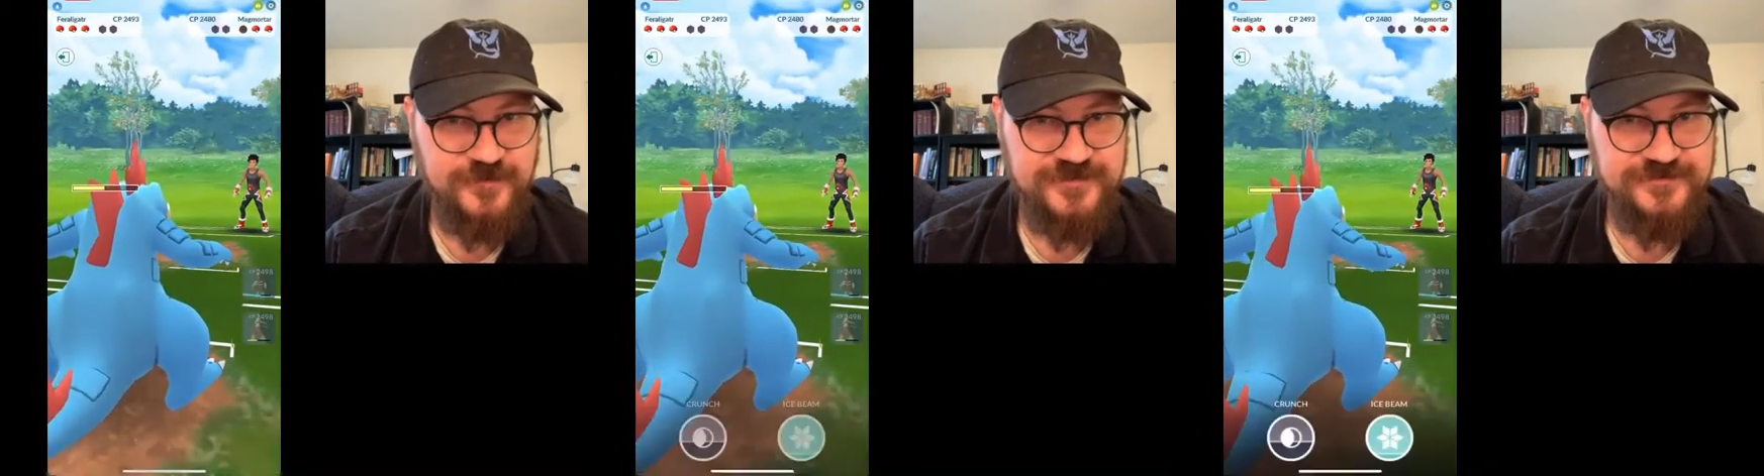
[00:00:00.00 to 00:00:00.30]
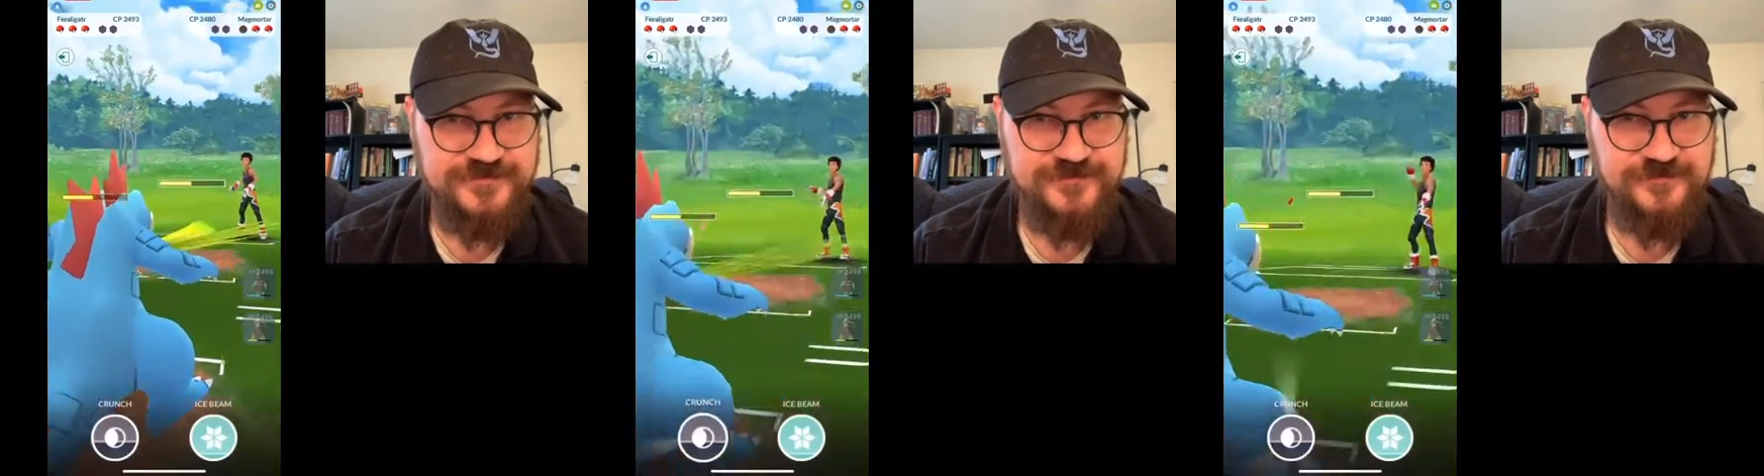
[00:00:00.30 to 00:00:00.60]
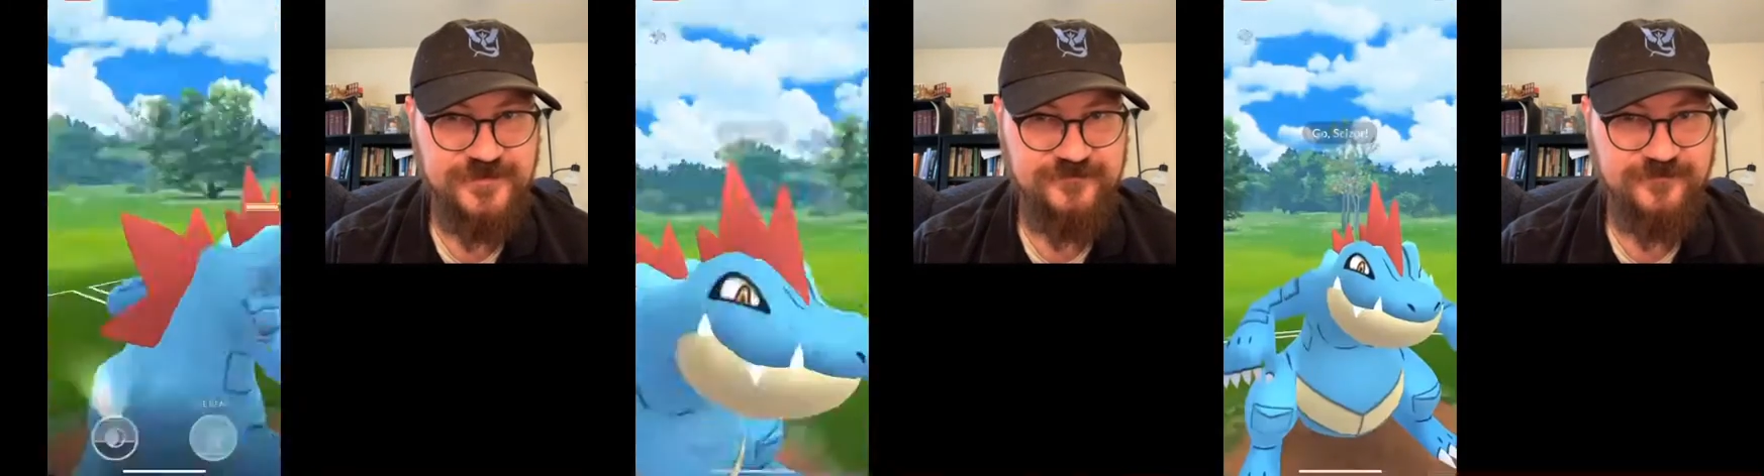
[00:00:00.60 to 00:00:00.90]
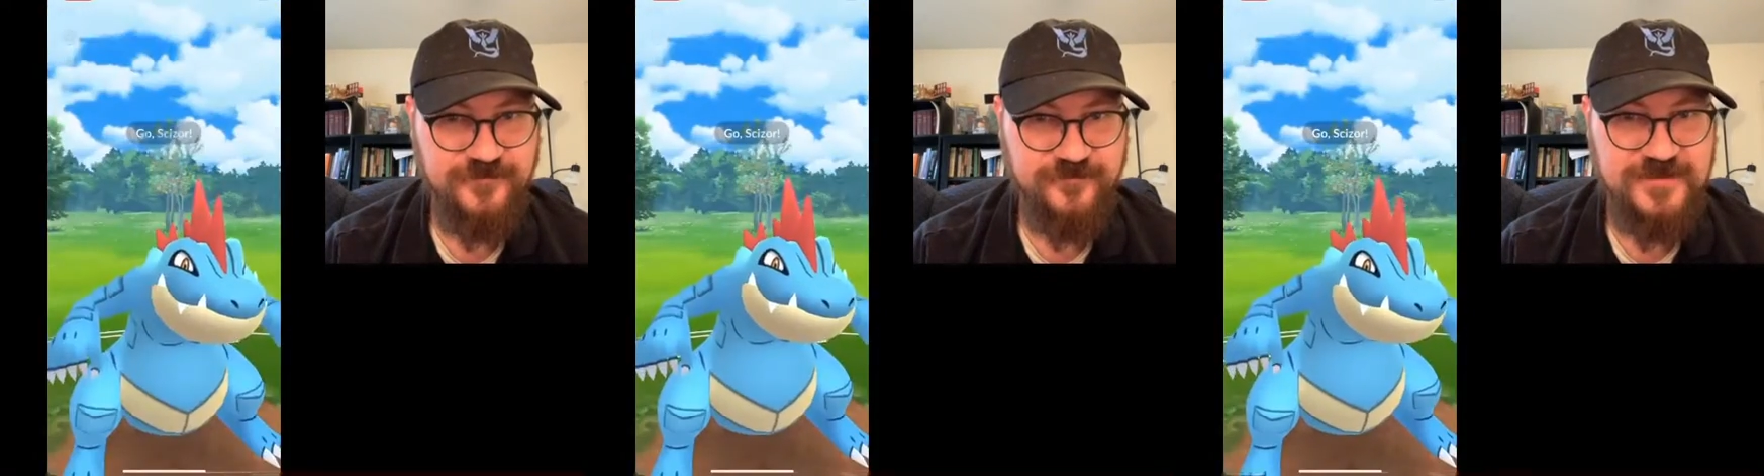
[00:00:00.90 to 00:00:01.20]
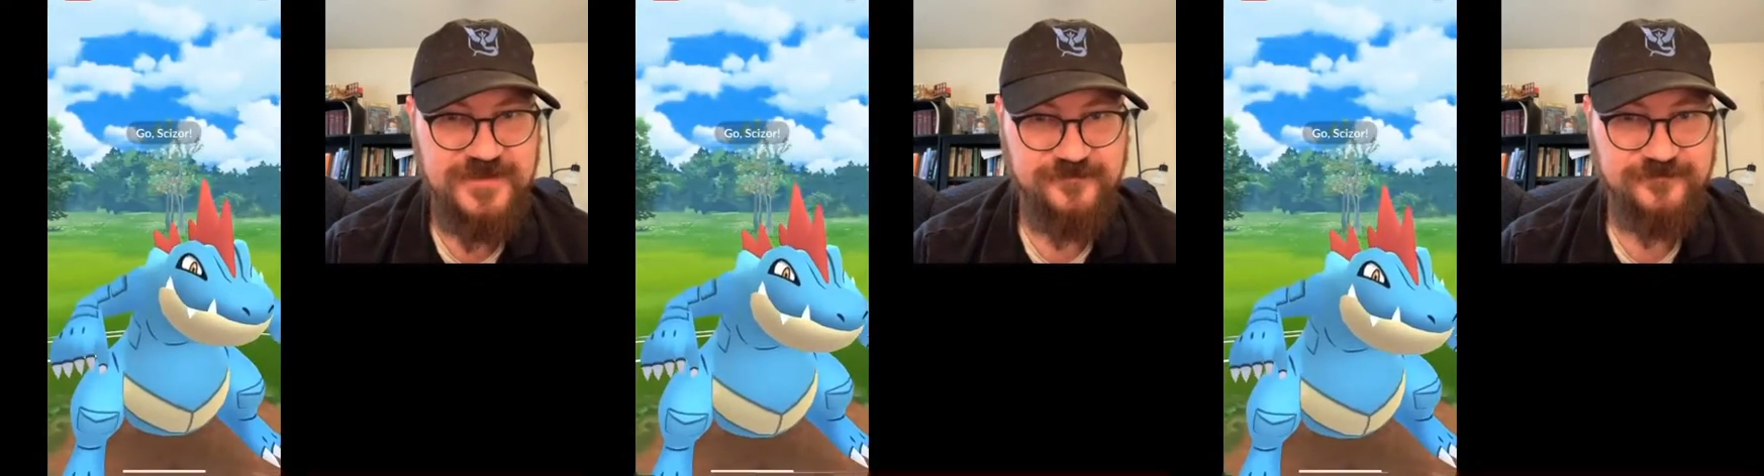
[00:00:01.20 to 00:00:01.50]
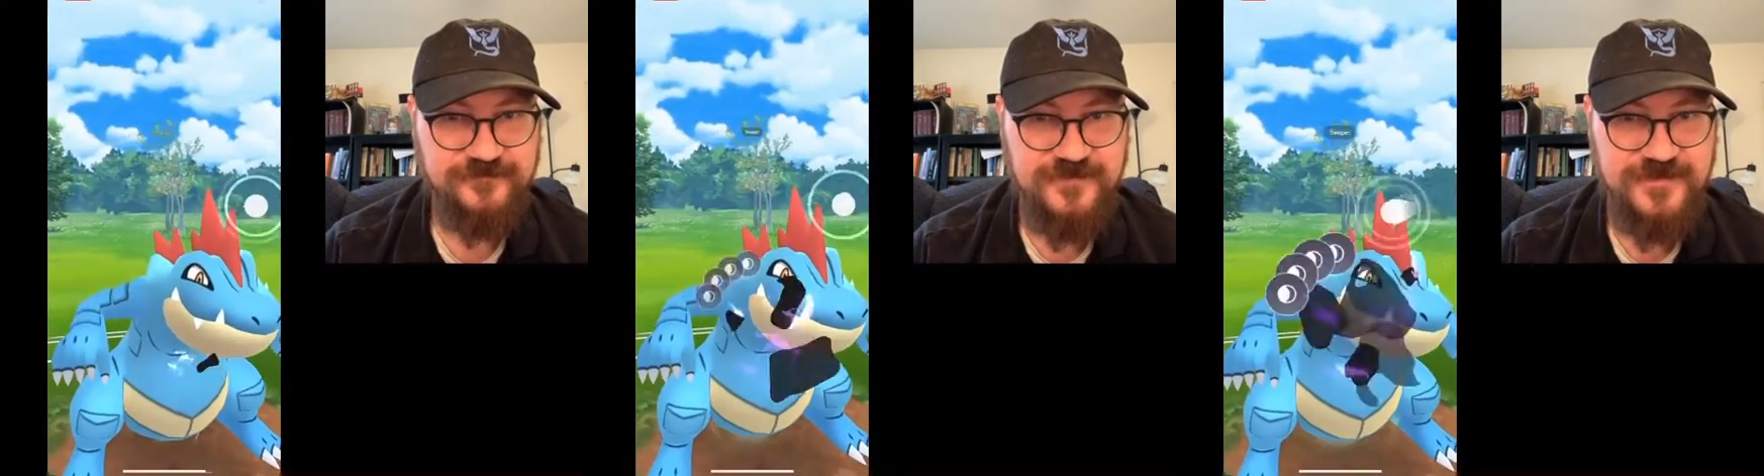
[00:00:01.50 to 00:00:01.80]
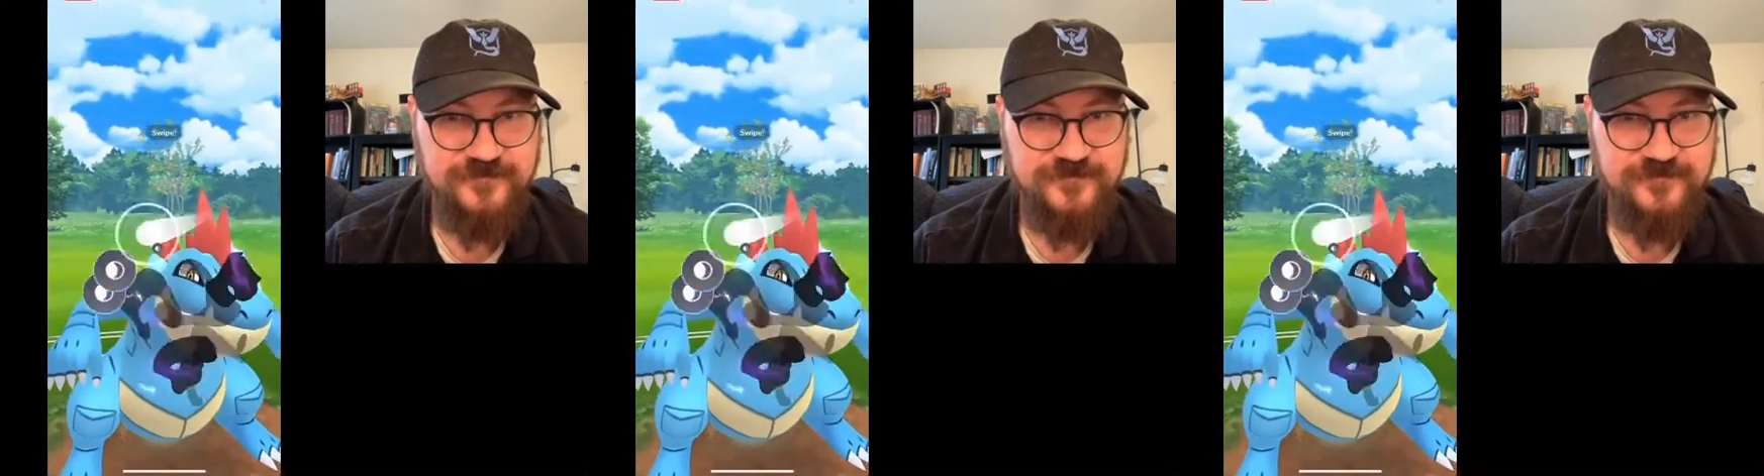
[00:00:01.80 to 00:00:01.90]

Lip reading: We can just straight farm down that